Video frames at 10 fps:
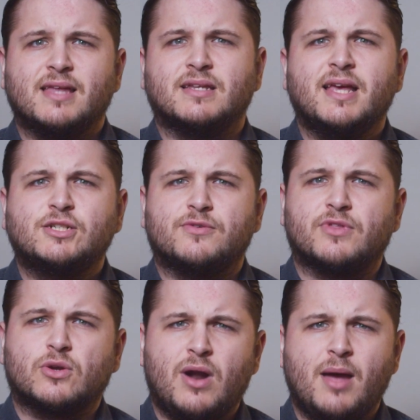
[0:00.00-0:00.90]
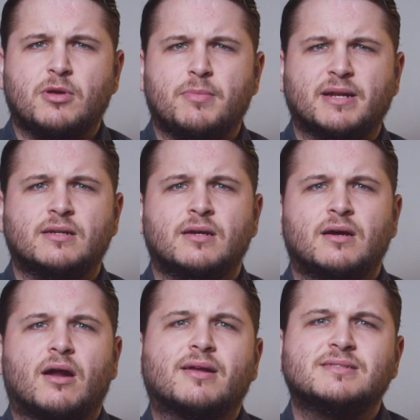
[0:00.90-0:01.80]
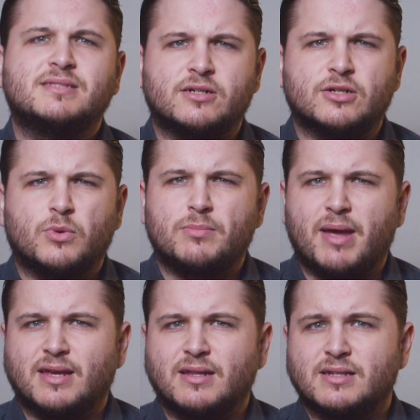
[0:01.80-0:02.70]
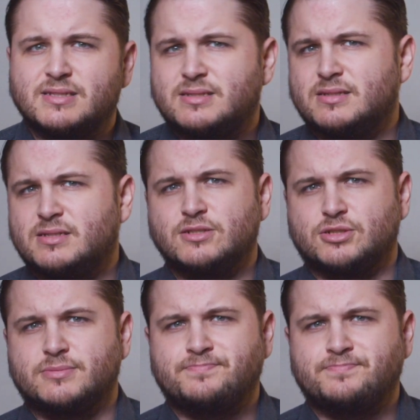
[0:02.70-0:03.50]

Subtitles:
and the nature of the crime committed are considered when making this decision.